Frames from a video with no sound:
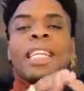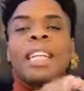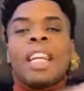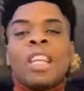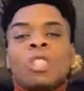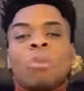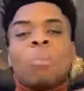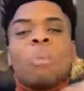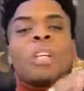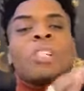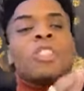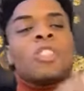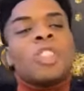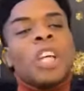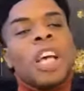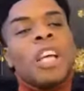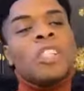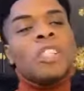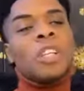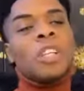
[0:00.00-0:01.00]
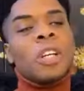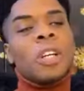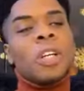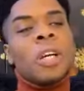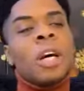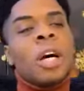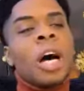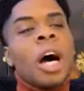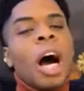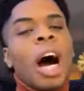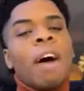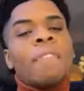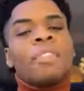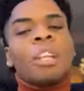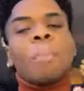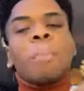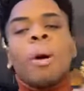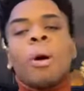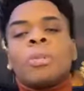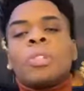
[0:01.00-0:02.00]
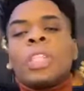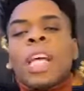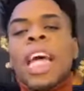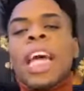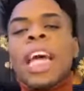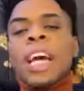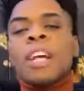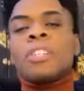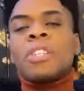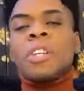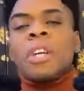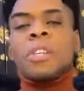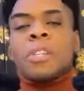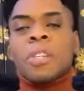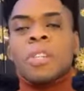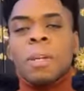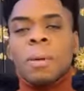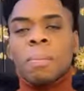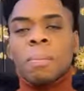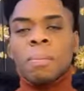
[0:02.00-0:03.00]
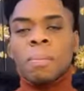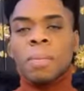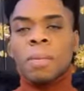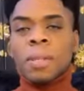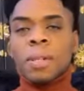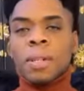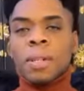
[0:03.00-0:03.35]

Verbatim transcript: dispensation of the Mosaic system.